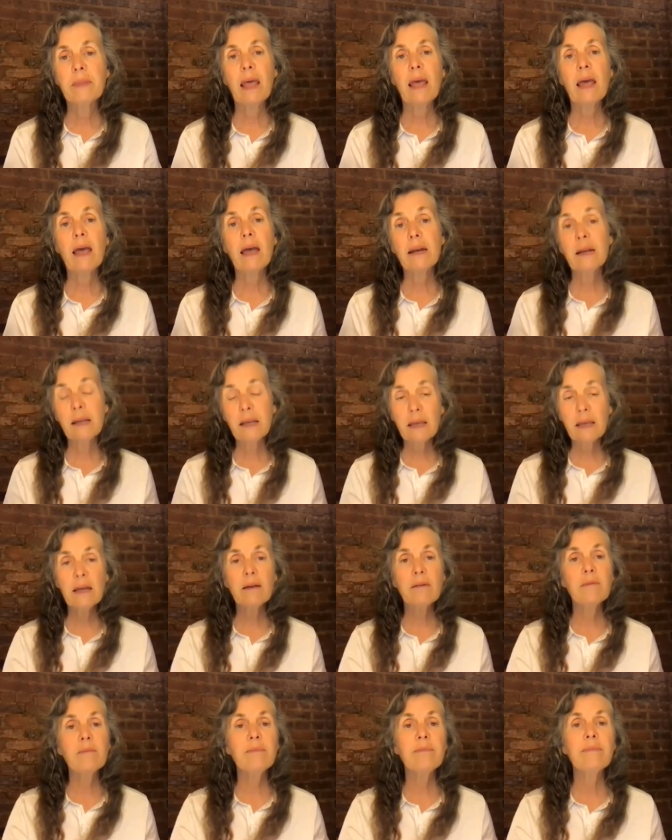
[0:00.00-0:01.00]
And
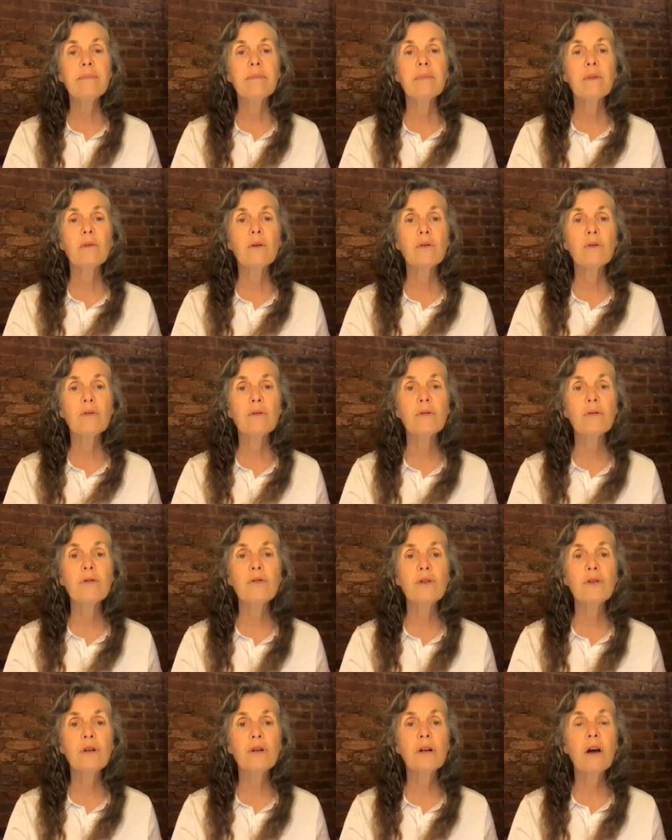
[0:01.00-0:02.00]
again, the
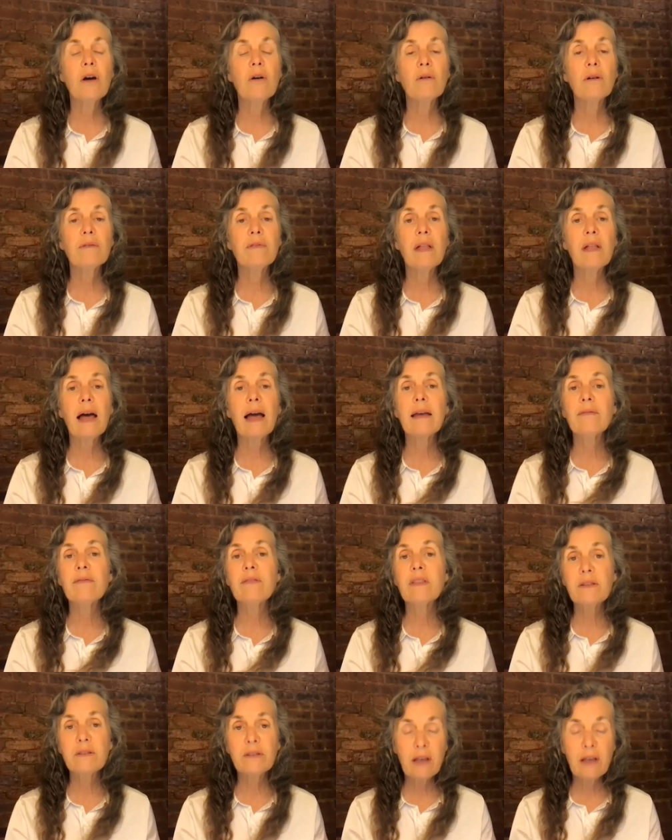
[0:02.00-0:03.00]
Rosicrucian Code of Life,
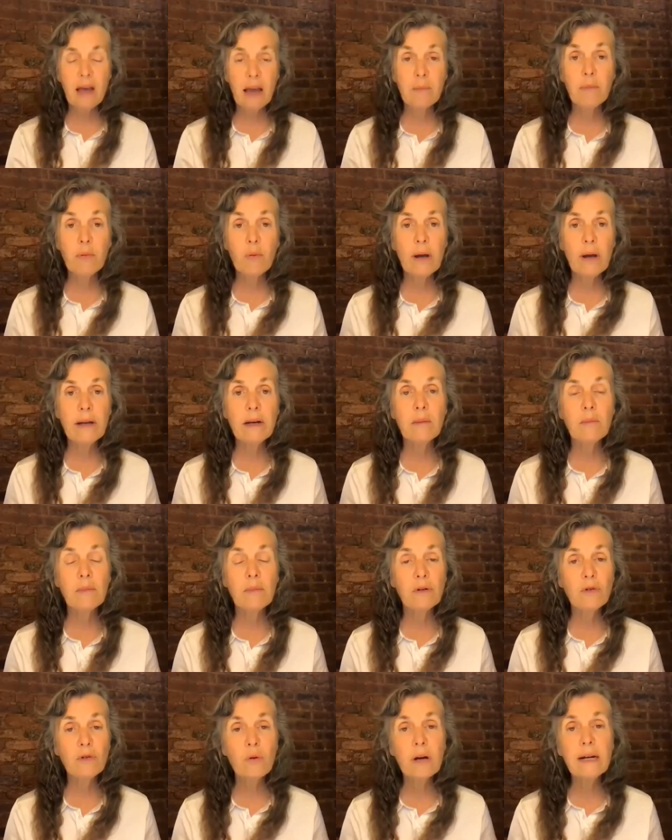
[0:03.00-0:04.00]
this time point
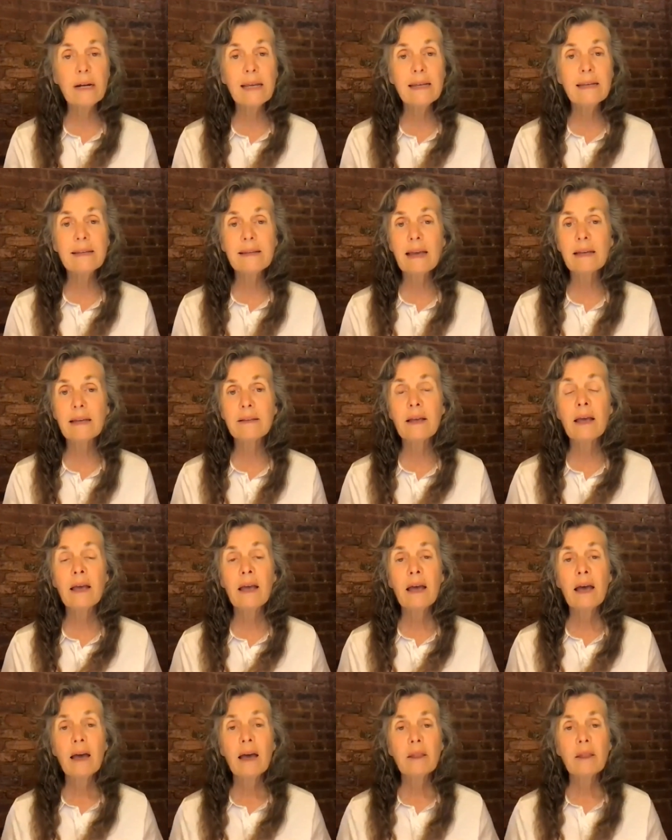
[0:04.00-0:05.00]
number 20, says
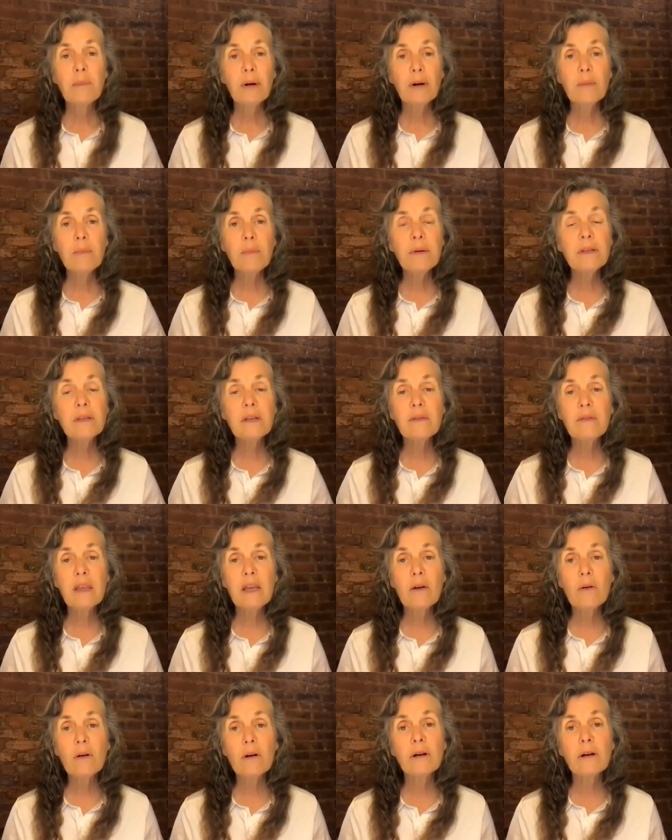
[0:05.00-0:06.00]
the purpose of the
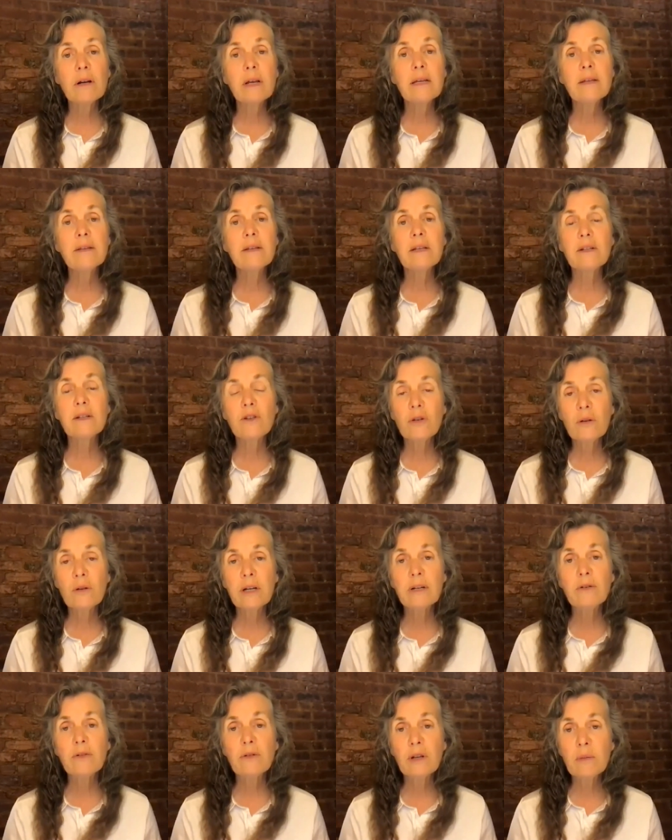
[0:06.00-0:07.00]
order is to
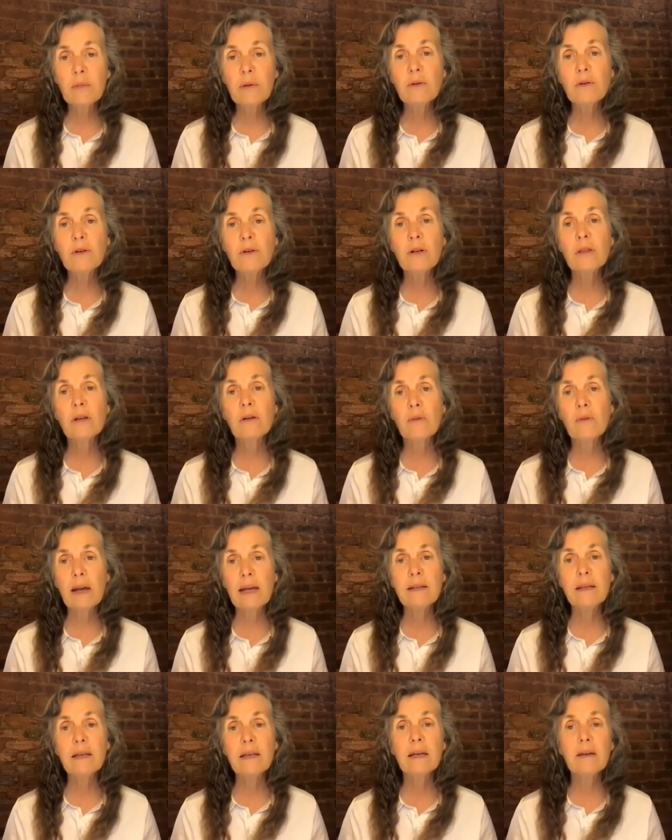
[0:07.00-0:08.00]
contribute to the
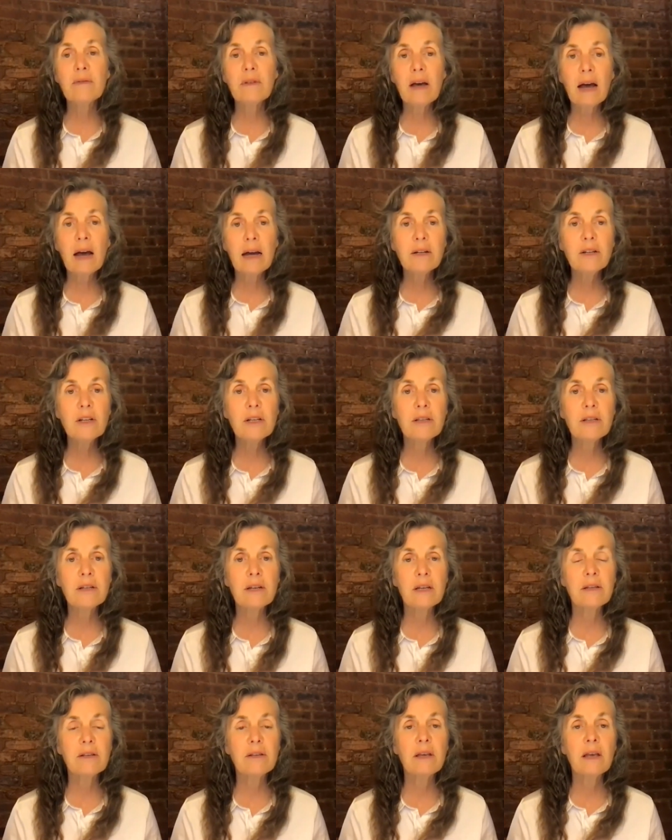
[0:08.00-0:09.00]
raising of
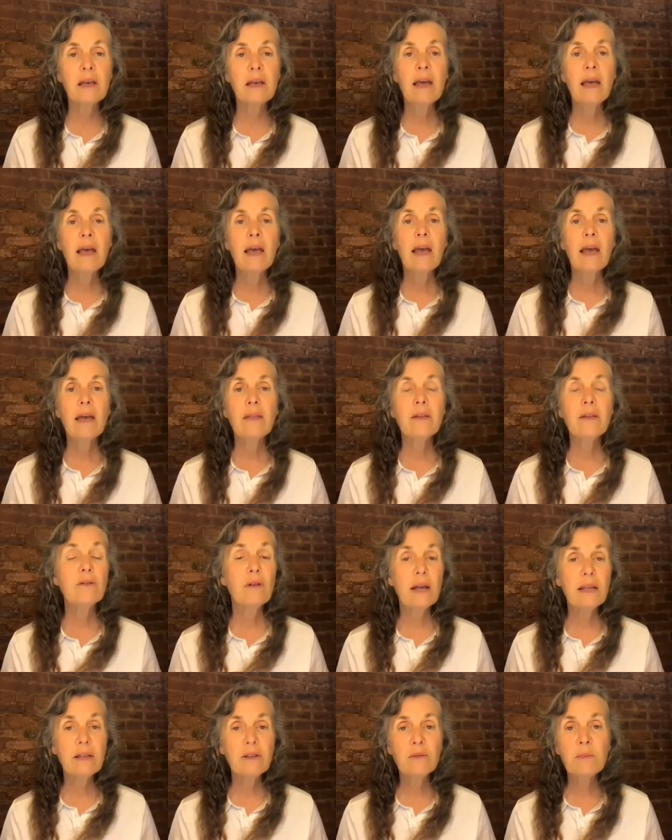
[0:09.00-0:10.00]
consciousness and the
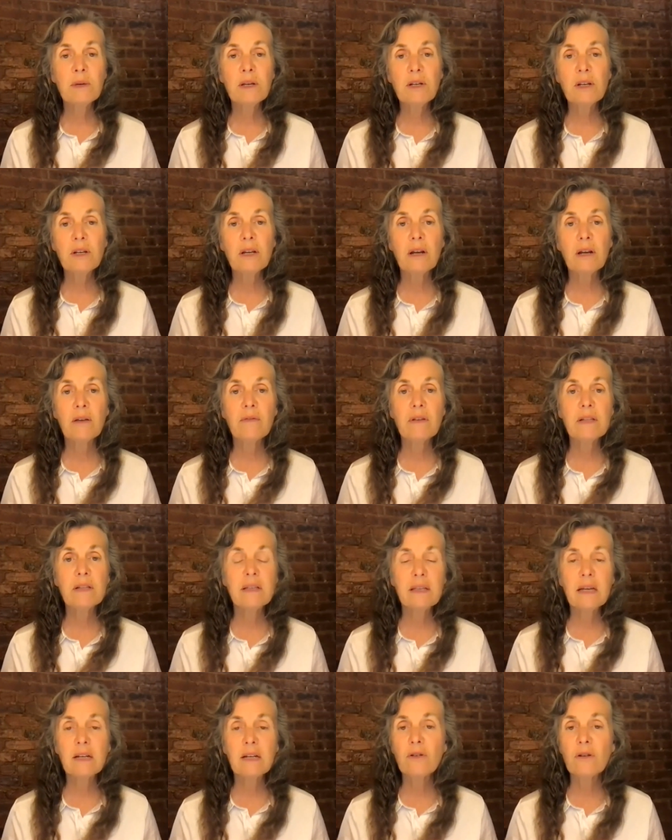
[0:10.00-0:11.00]
transmission of its
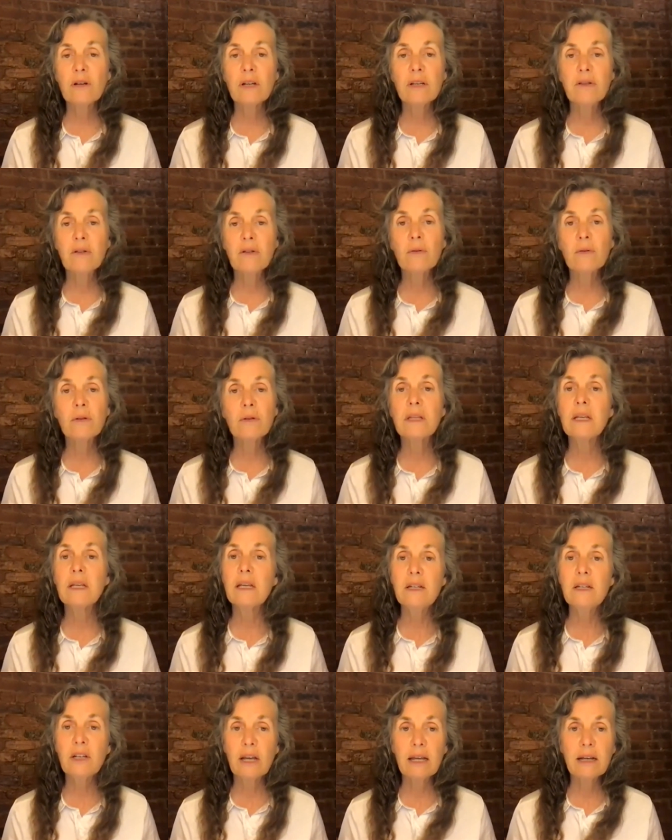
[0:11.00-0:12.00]
centuries old
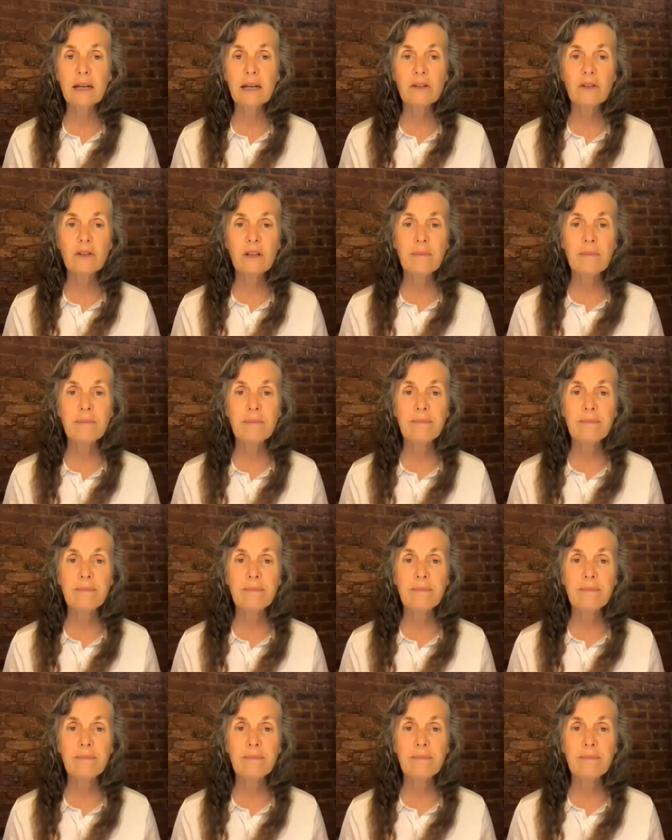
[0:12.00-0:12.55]
teachings.